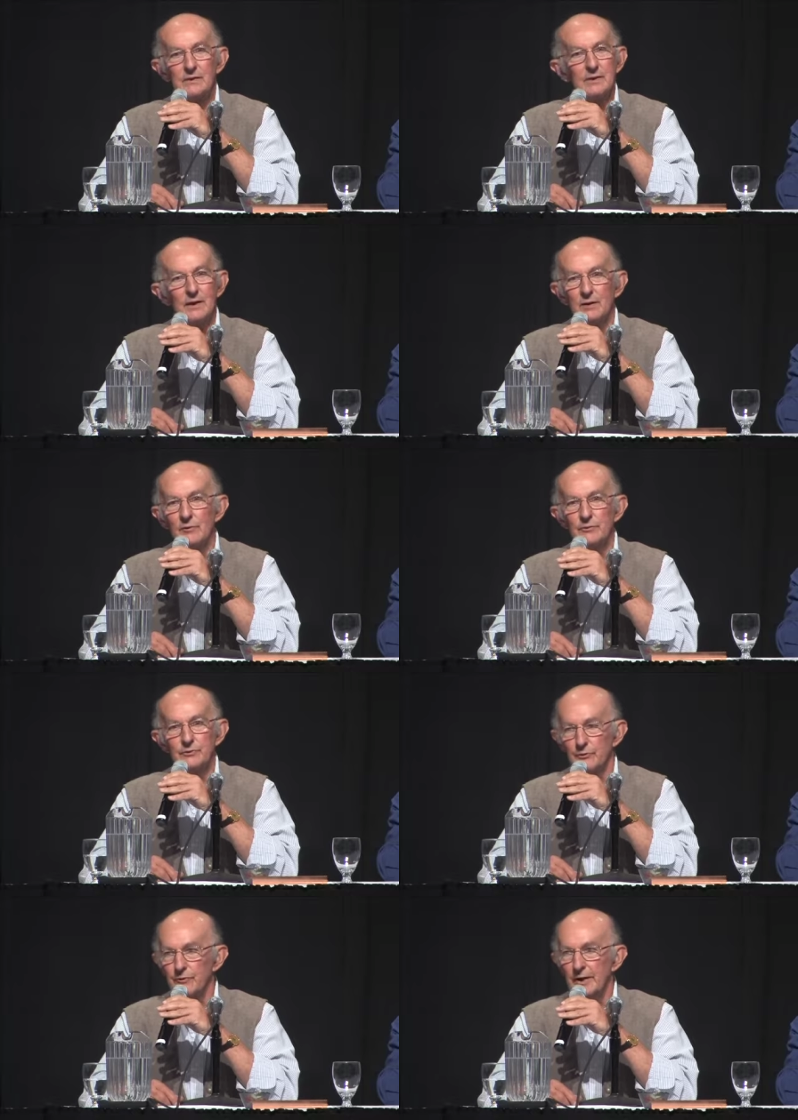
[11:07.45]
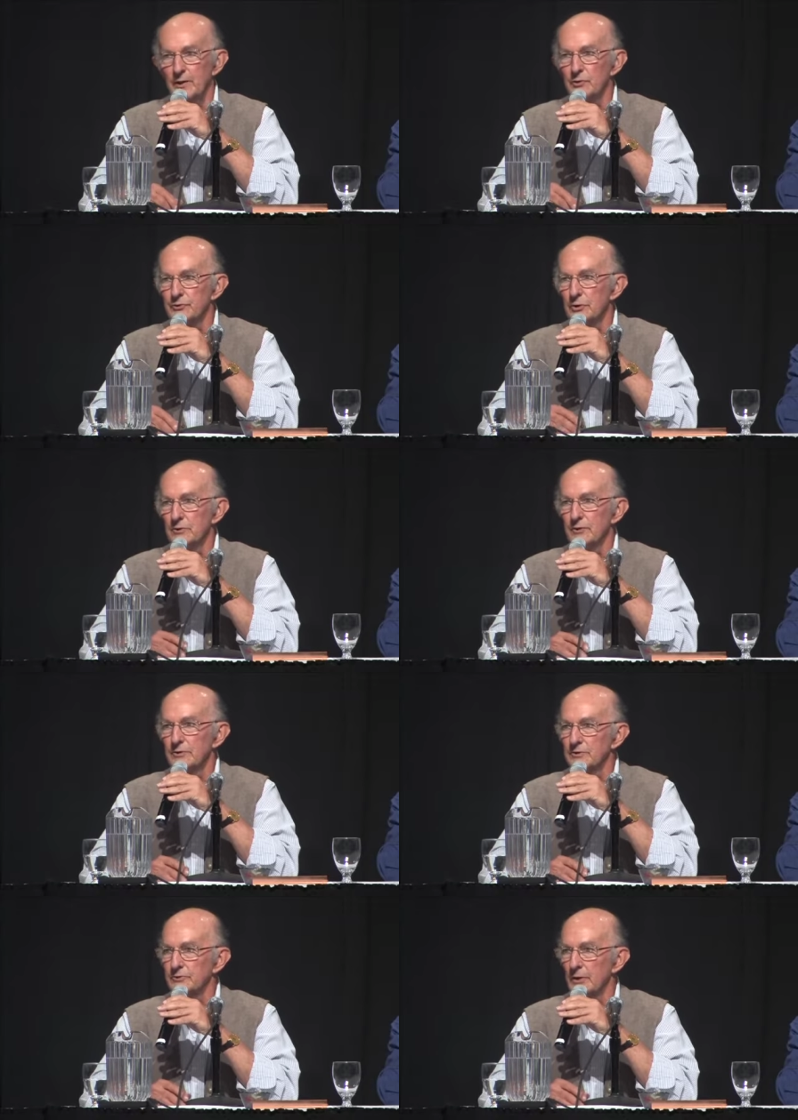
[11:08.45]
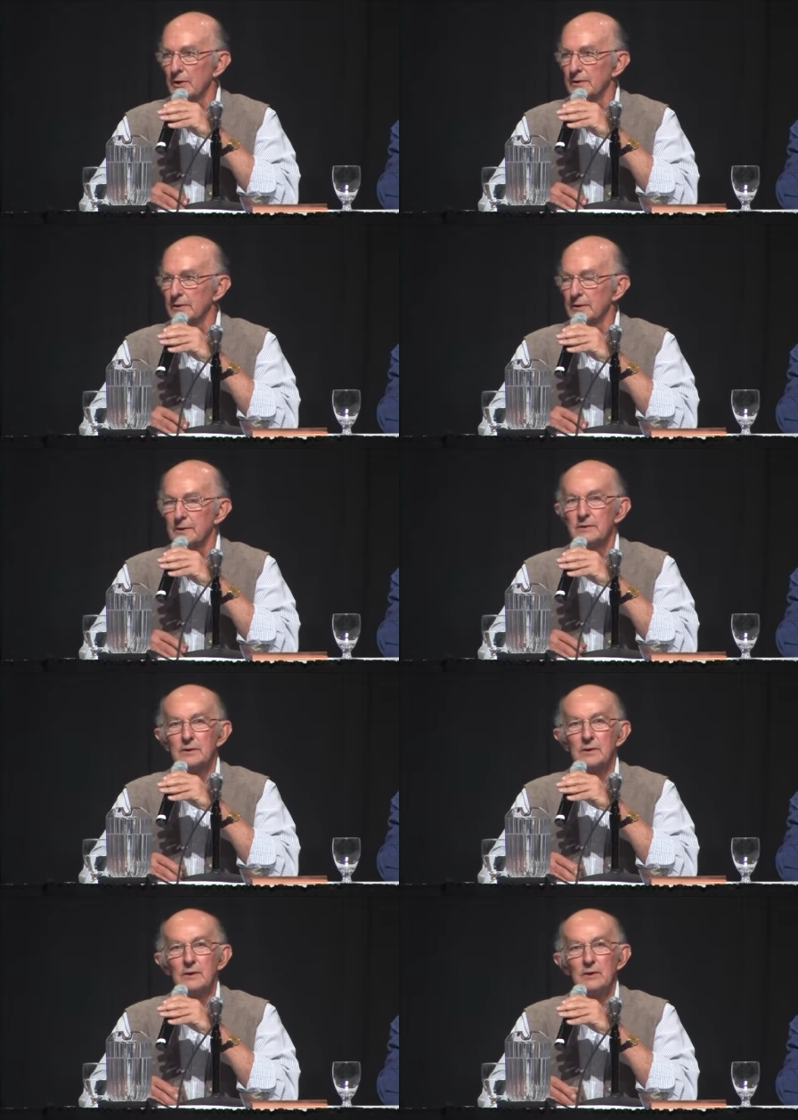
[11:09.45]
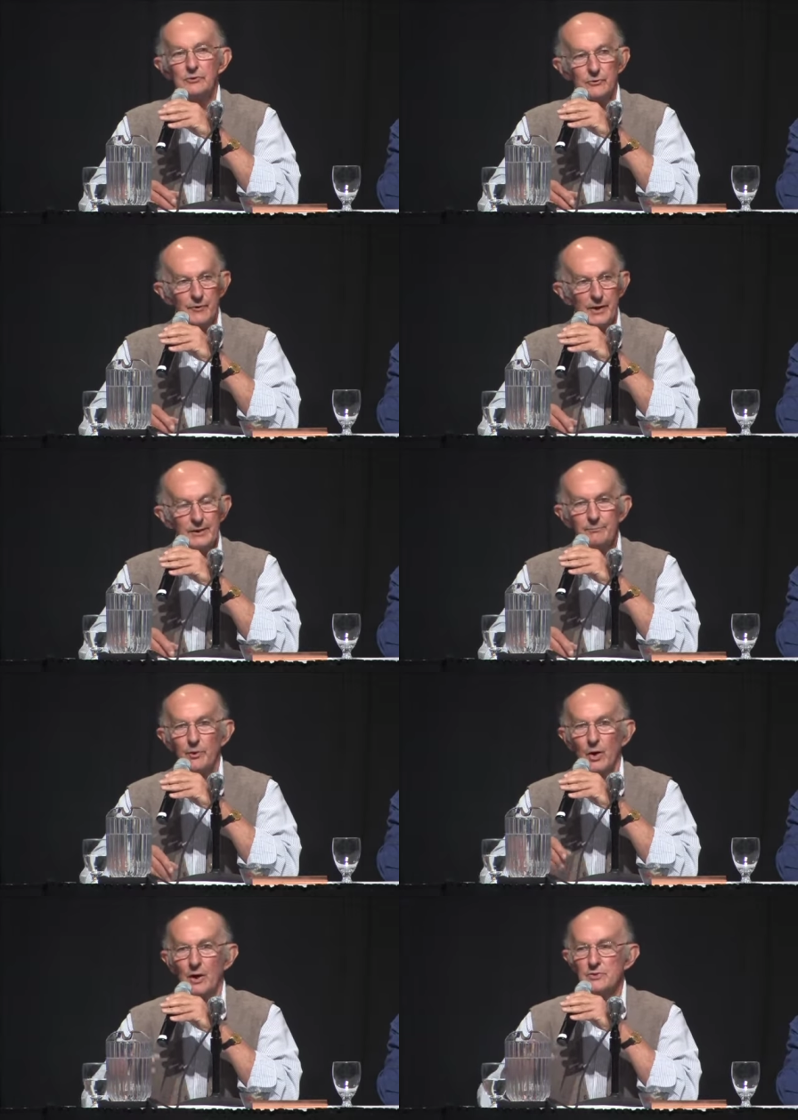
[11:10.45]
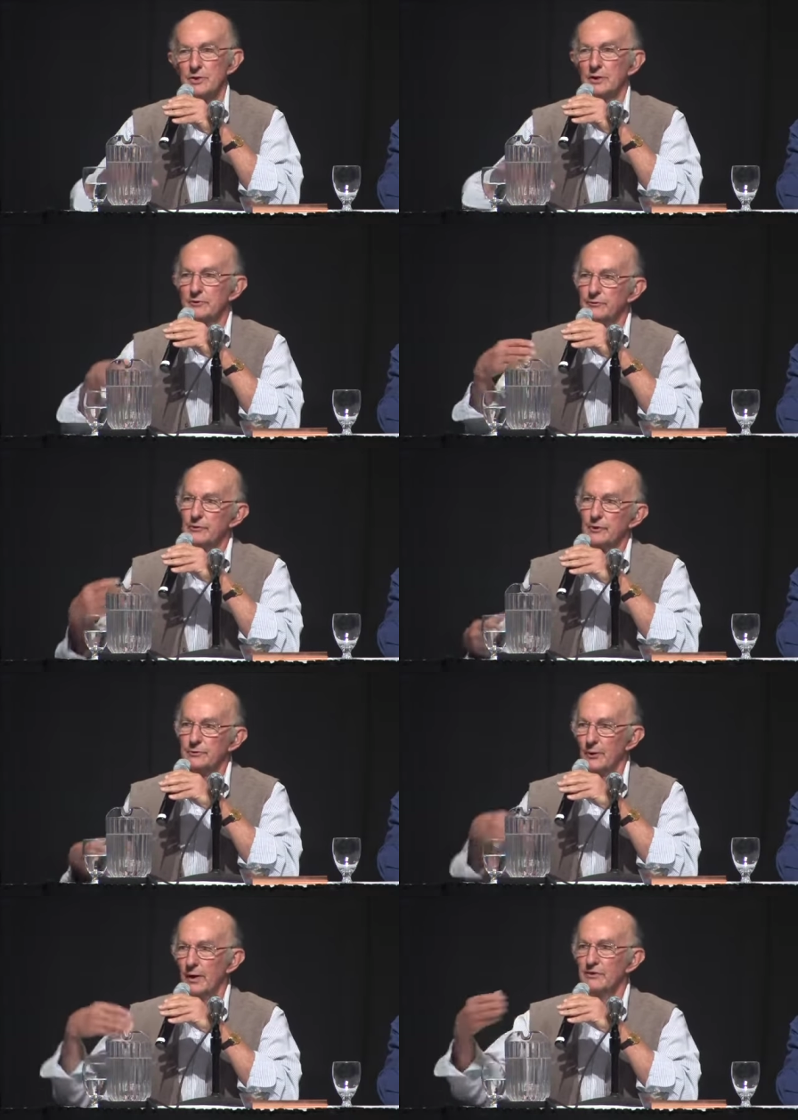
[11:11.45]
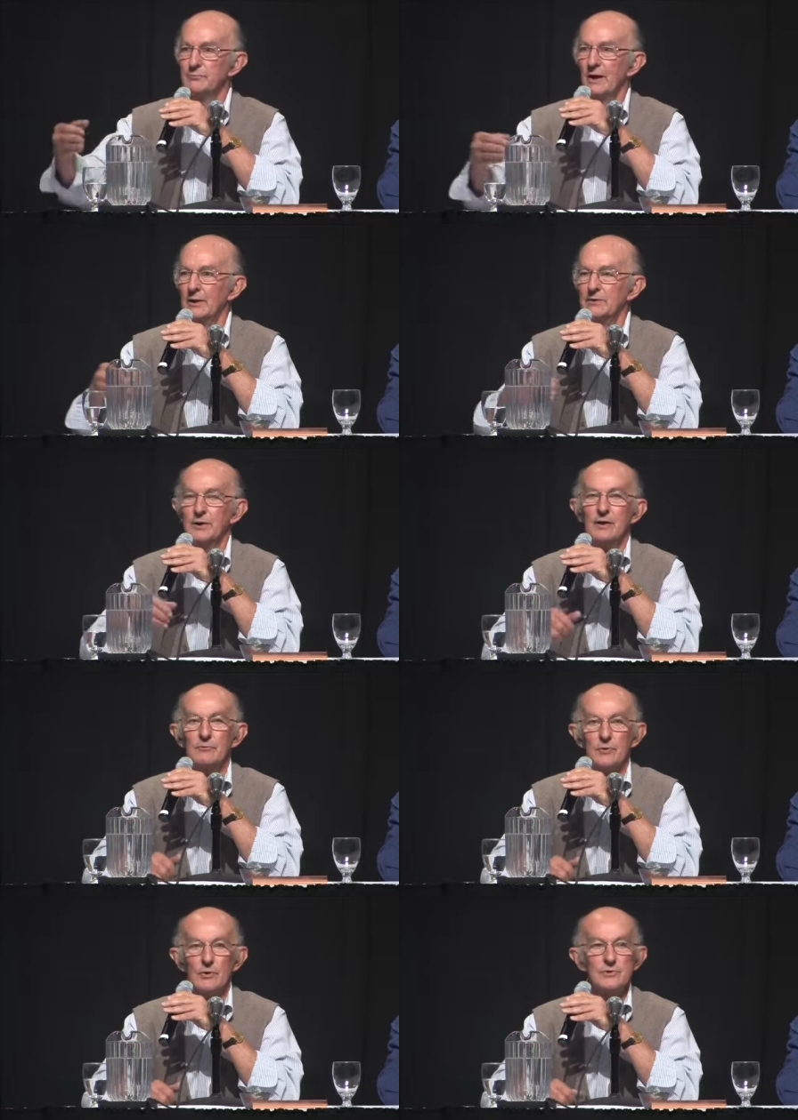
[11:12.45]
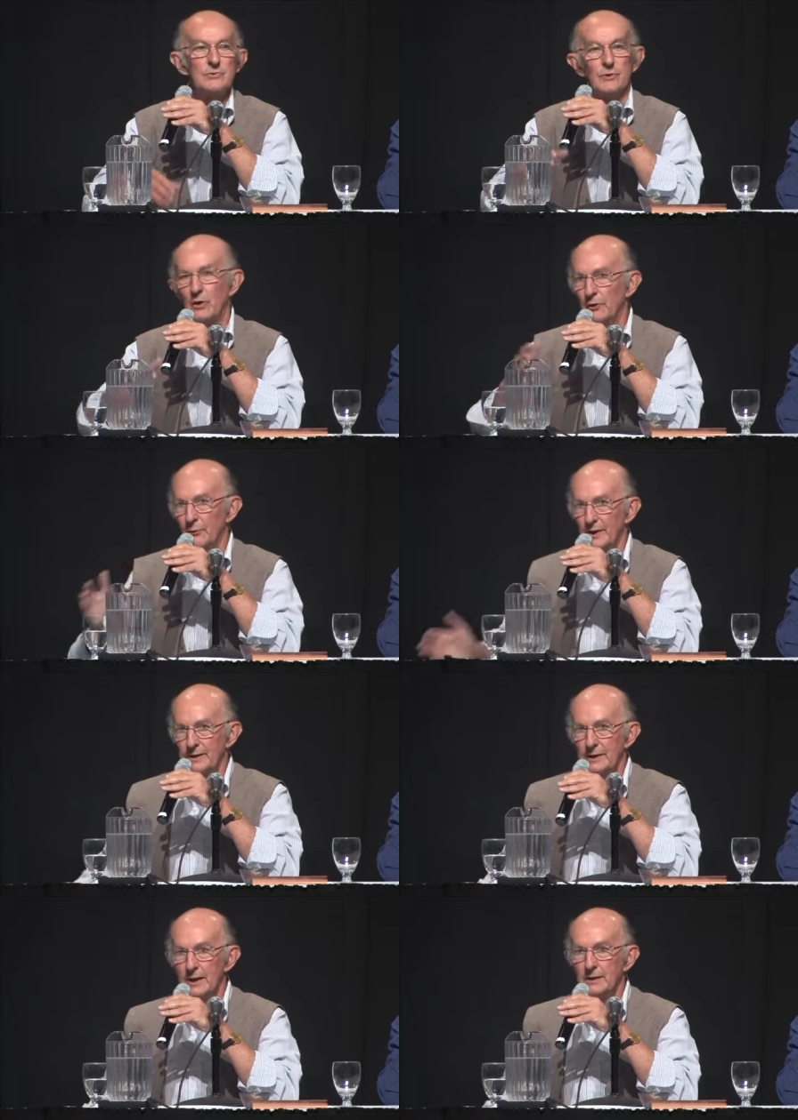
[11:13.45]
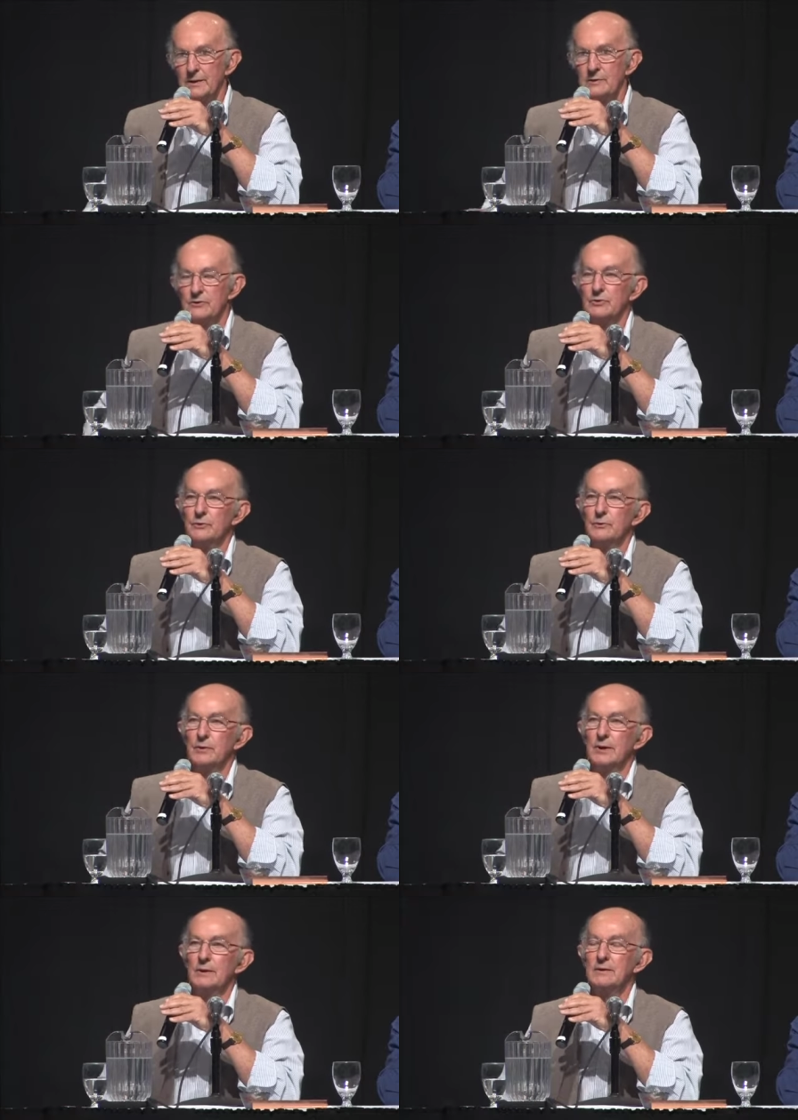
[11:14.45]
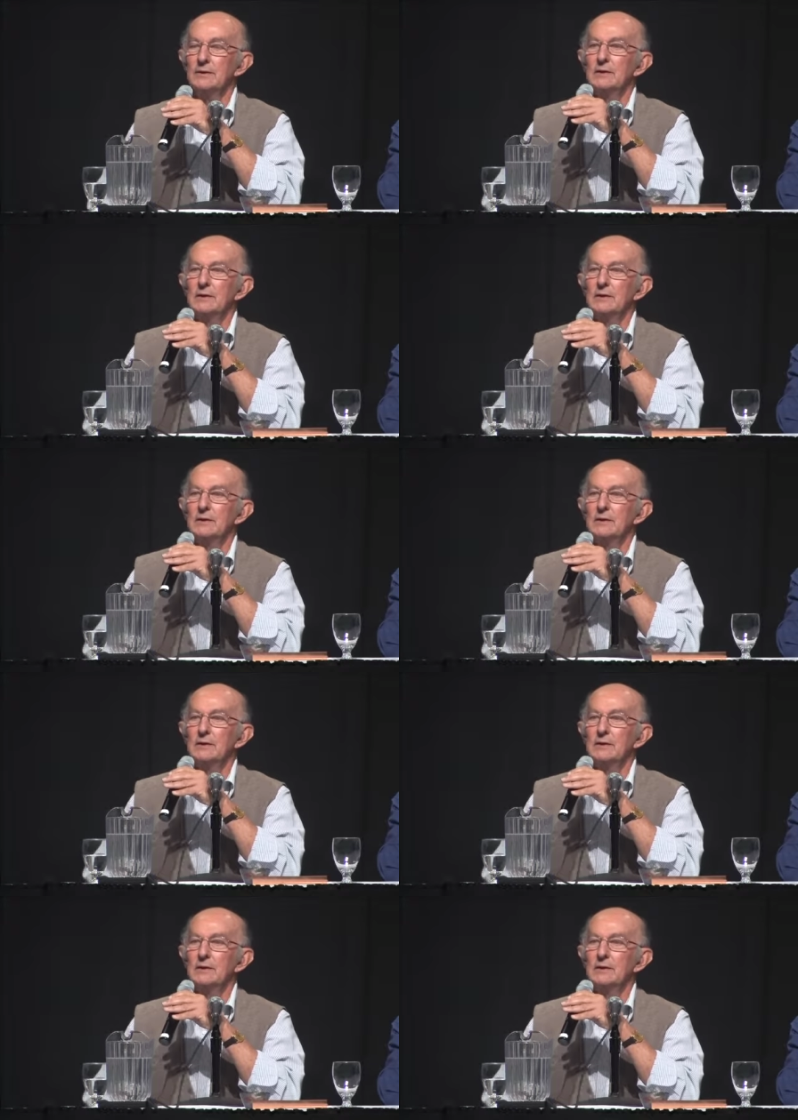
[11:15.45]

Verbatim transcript: of surveyors over to start uh, surveying projects for Trans Mountain diversions all the way down into uh,